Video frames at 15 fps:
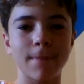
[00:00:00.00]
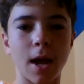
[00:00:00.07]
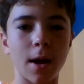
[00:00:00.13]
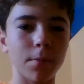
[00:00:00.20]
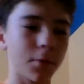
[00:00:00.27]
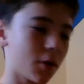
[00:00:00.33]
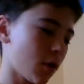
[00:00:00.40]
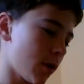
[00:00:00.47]

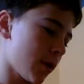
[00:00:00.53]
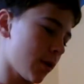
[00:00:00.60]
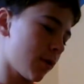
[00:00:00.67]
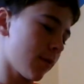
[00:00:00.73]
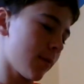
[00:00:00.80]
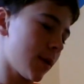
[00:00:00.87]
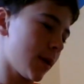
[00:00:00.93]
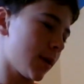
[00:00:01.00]
I'm going
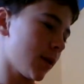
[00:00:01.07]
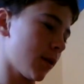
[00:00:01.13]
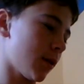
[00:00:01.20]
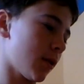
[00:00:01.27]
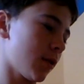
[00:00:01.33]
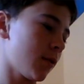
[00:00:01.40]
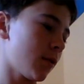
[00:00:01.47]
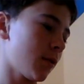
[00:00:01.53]
to make
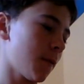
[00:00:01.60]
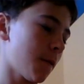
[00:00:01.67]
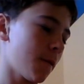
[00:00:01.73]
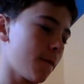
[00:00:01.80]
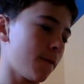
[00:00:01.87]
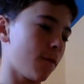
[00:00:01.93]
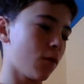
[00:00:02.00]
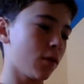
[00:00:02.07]
a
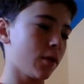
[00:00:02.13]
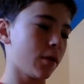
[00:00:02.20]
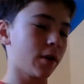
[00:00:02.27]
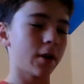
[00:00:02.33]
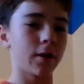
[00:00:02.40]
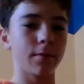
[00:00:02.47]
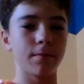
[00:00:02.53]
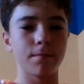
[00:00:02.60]

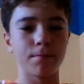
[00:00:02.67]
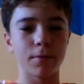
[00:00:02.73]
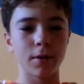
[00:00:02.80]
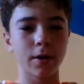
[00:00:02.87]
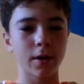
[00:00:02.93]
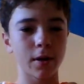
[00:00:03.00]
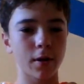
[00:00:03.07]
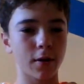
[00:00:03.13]
Fortnite
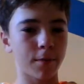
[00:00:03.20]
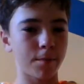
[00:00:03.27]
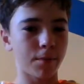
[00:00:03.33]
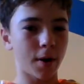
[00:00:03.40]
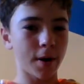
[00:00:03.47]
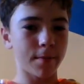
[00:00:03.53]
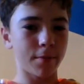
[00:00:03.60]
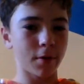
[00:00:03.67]
Heads
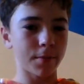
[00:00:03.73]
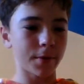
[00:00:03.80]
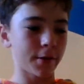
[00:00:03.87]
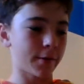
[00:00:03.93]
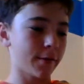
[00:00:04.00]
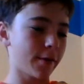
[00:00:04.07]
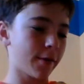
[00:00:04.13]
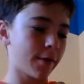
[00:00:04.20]
Brite
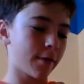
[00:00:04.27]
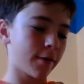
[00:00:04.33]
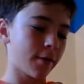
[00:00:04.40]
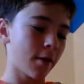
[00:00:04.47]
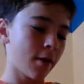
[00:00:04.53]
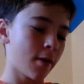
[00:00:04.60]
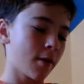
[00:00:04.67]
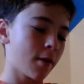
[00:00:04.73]
Bomber
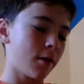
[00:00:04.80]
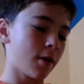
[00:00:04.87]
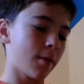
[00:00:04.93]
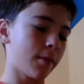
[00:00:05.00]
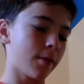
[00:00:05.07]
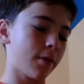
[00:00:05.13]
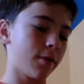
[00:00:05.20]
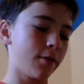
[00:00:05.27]

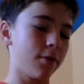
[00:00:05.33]
number